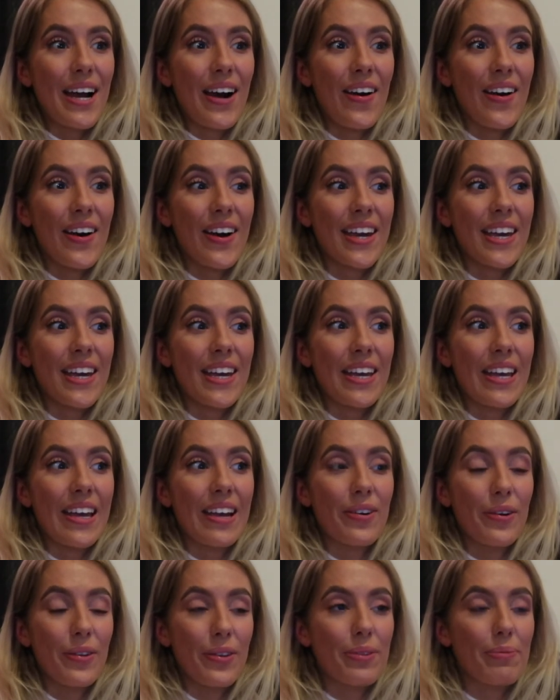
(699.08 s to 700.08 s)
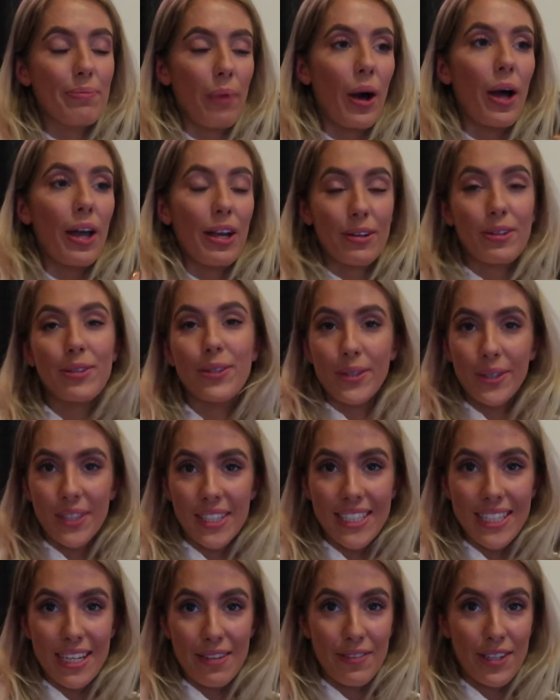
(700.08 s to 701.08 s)
I got
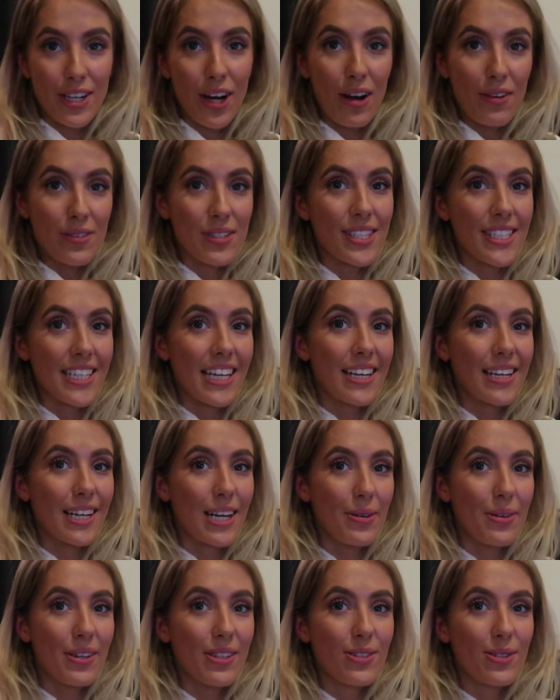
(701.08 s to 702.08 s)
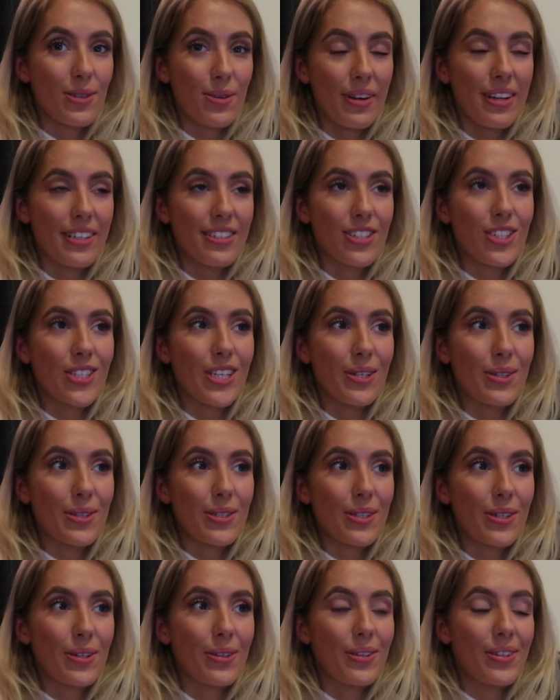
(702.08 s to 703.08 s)
it delivered after seeing Chloe's stories, and she
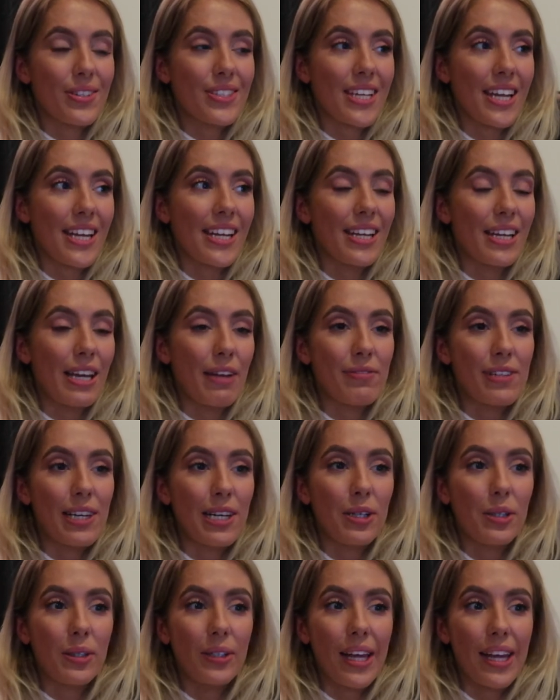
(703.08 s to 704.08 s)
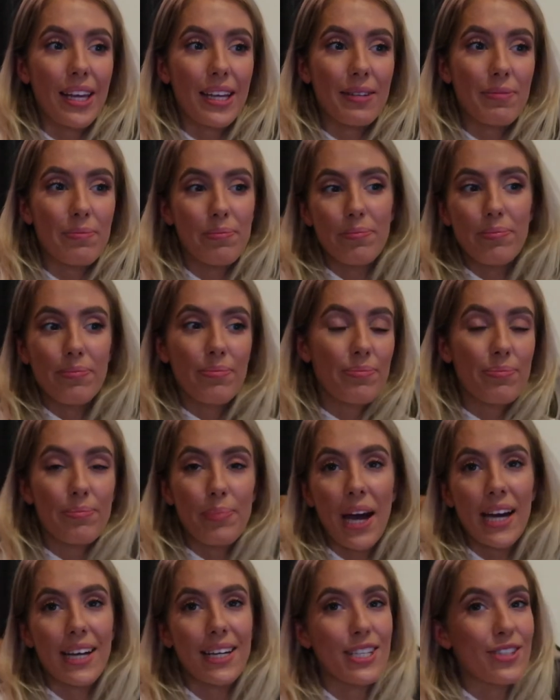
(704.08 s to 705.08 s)
also got sent a lovely little like
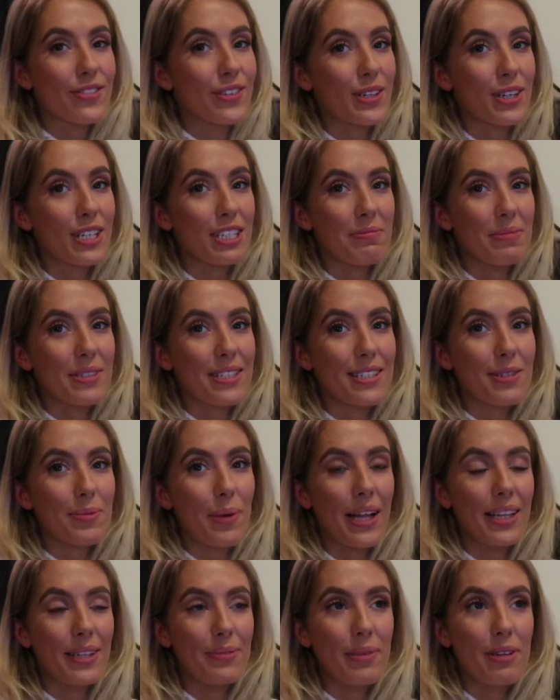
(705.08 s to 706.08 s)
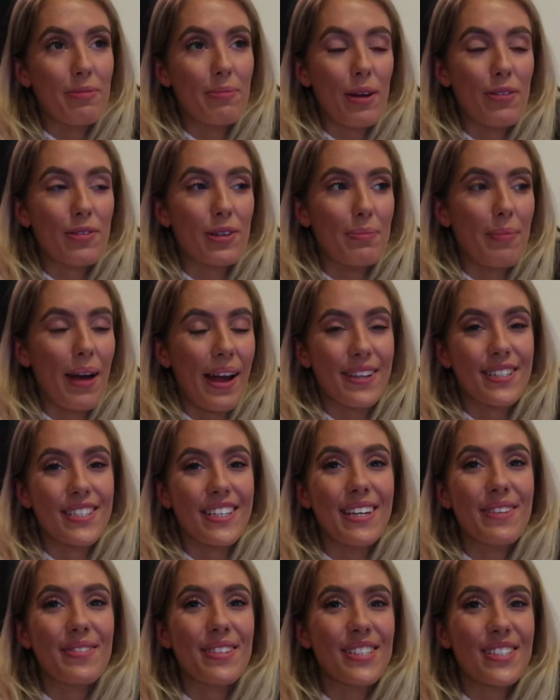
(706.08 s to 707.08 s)
package for Christmas as well, and we both got
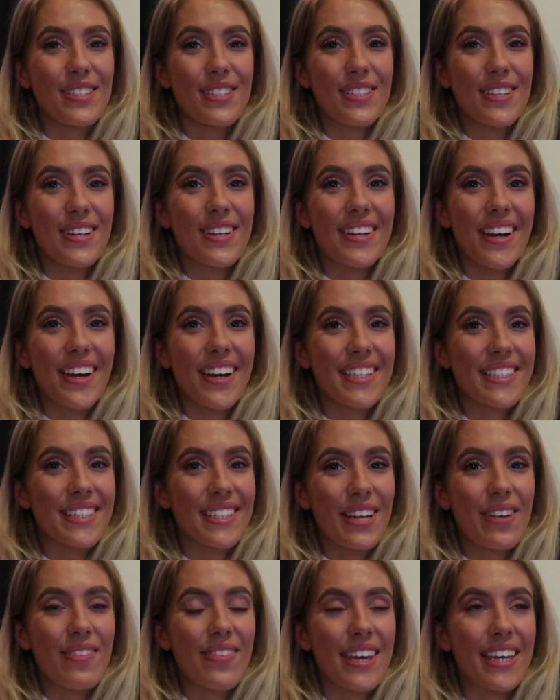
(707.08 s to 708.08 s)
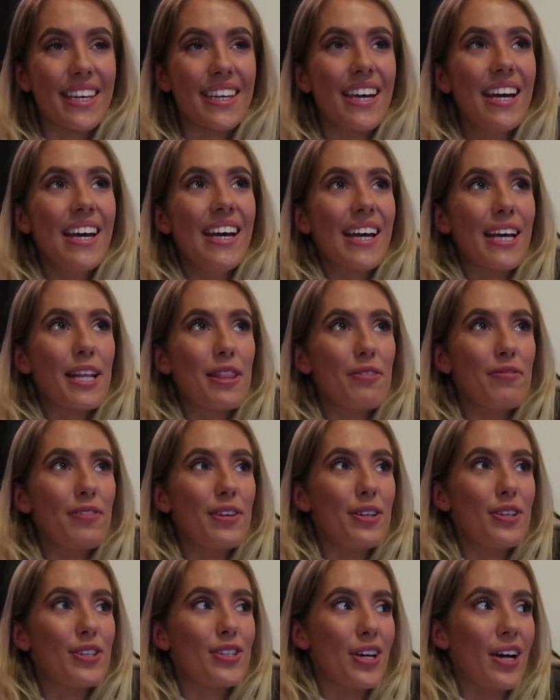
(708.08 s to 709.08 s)
matching, which is so nice. And I think in the
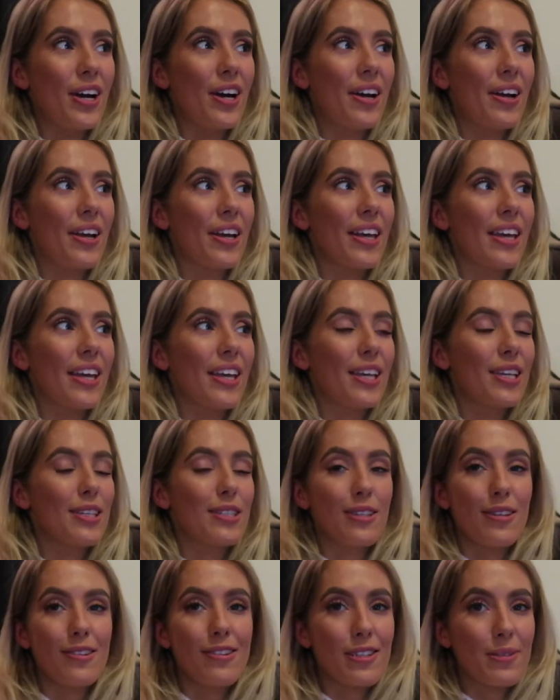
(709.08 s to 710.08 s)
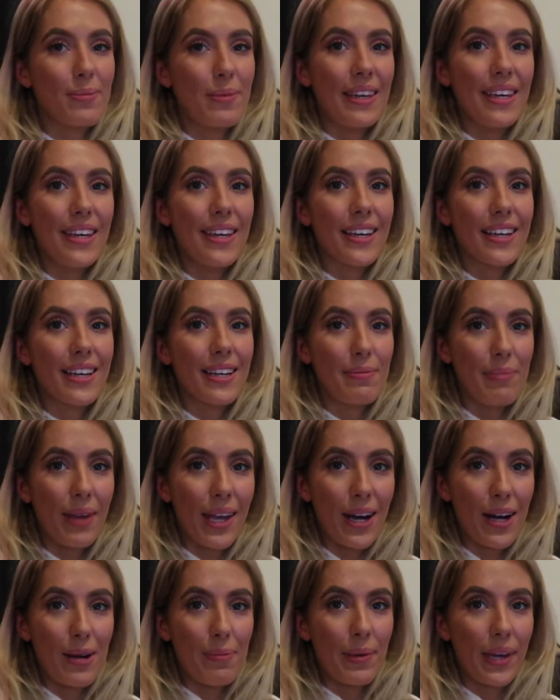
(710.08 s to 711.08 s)
future, as soon as we can
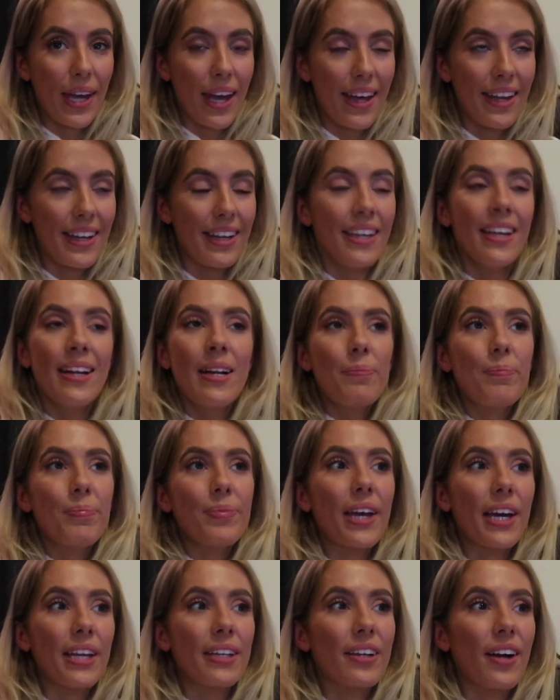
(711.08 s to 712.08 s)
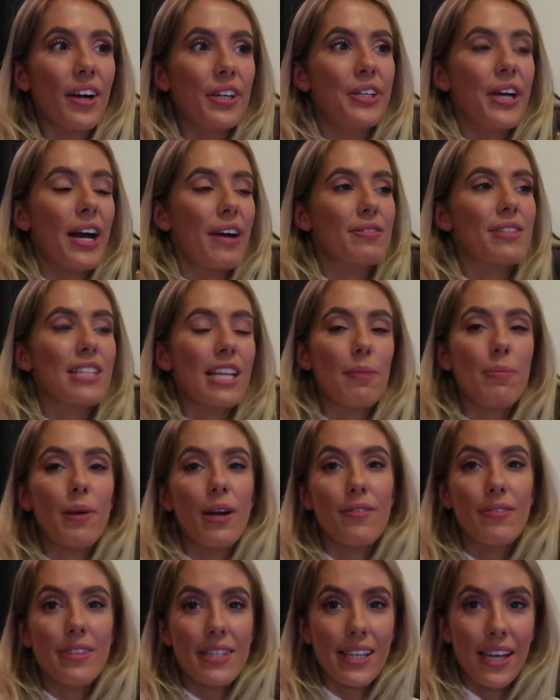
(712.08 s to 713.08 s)
meet up again and kind of have
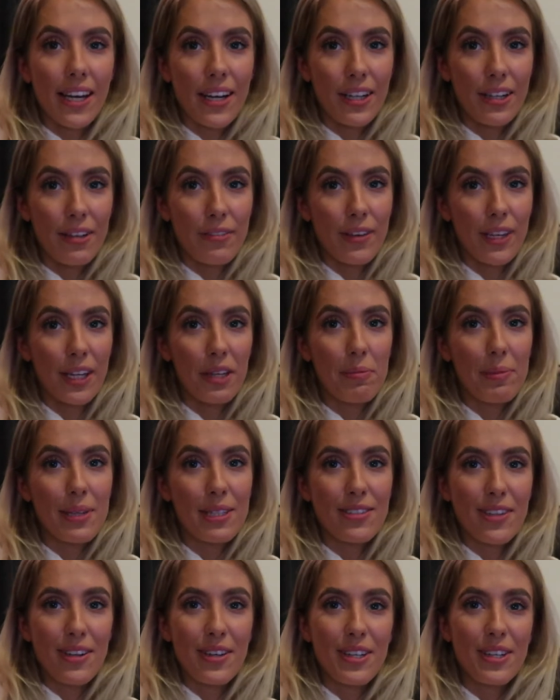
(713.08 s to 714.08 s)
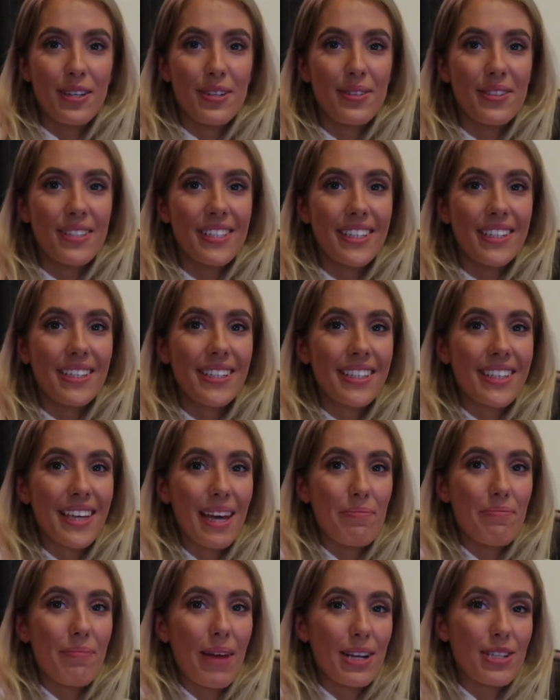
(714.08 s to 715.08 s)
sleepovers and that kind of thing, it would be so cute to
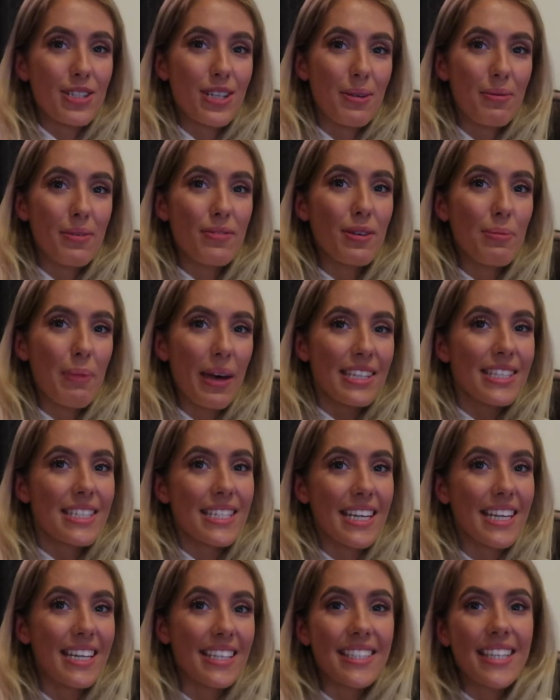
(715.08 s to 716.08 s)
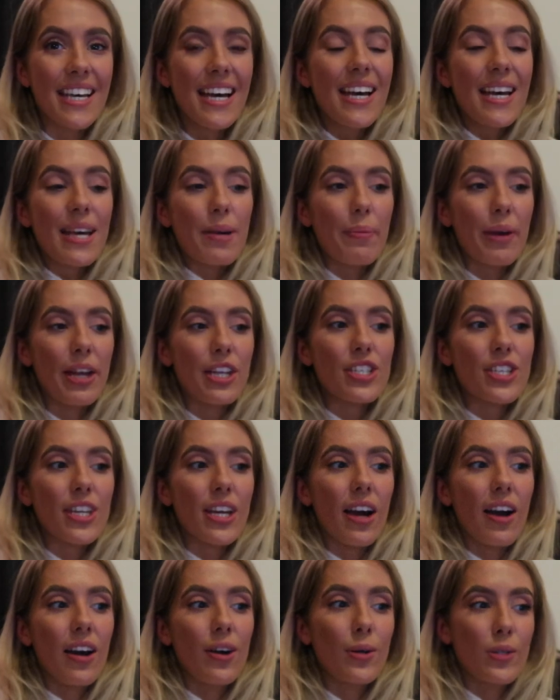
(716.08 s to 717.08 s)
get matched up with your besties. Which
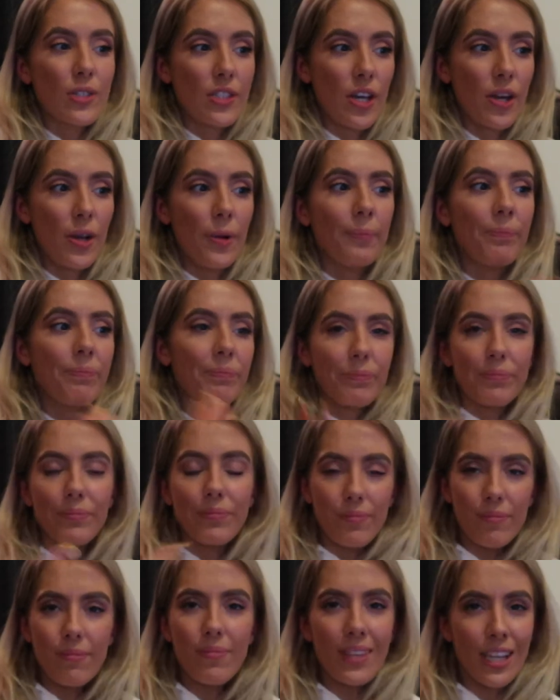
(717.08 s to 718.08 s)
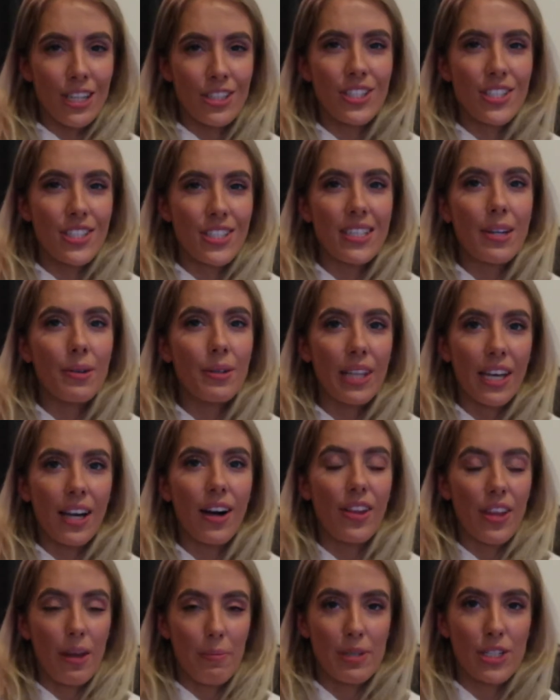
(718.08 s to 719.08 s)
also, I should just say what they
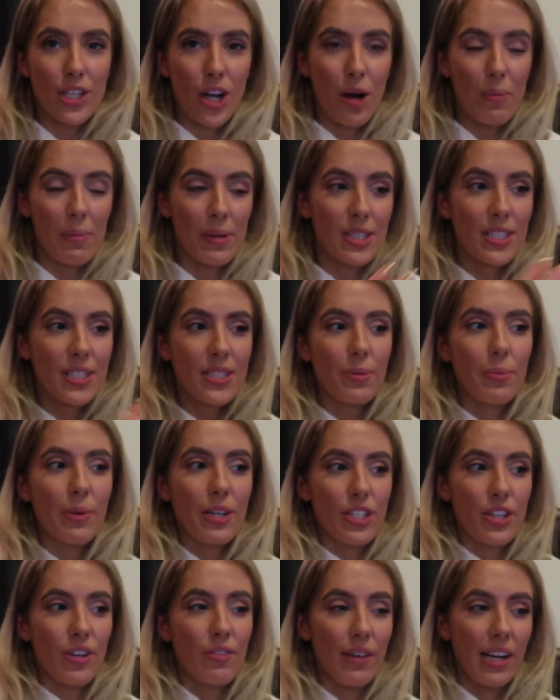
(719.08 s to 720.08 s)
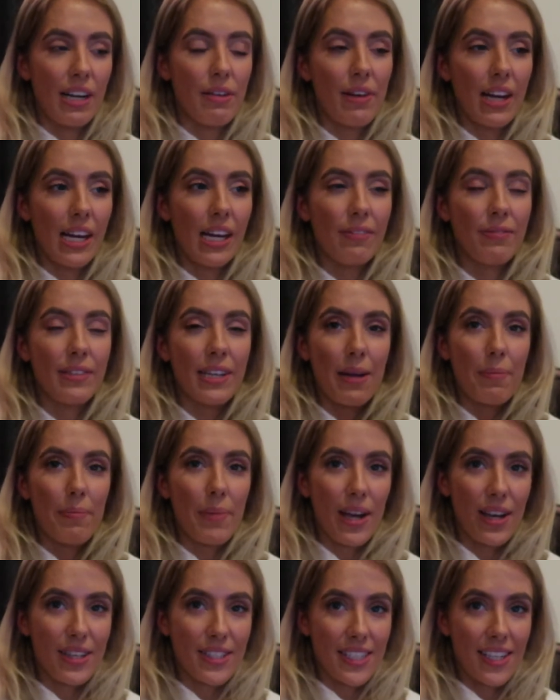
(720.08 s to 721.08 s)
are, they're pajamas, which are really, really lovely and
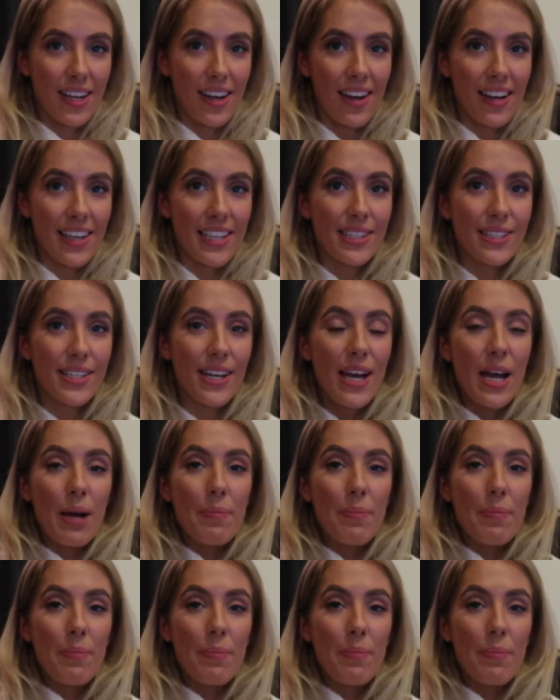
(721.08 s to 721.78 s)
personalised.